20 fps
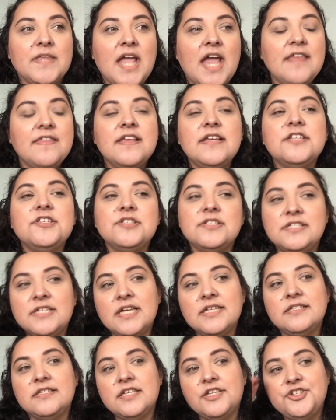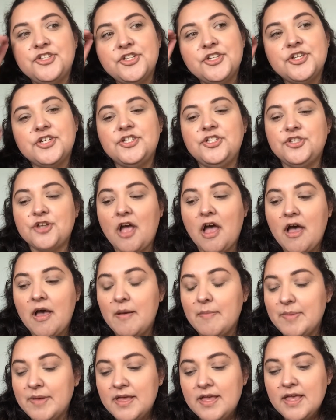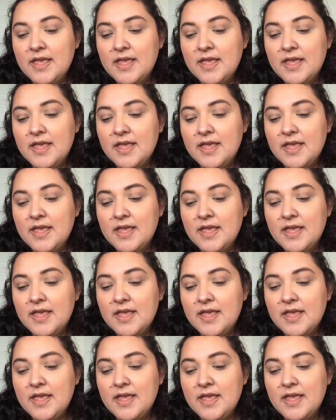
I think it just does such a good job